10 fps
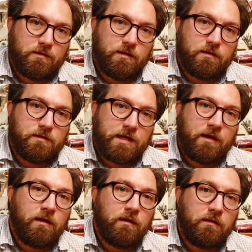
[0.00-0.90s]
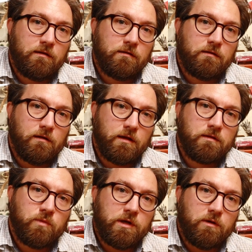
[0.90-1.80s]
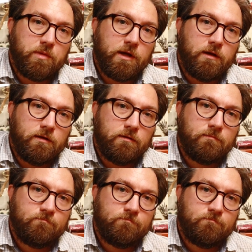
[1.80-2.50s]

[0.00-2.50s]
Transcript: Another day, another window pane.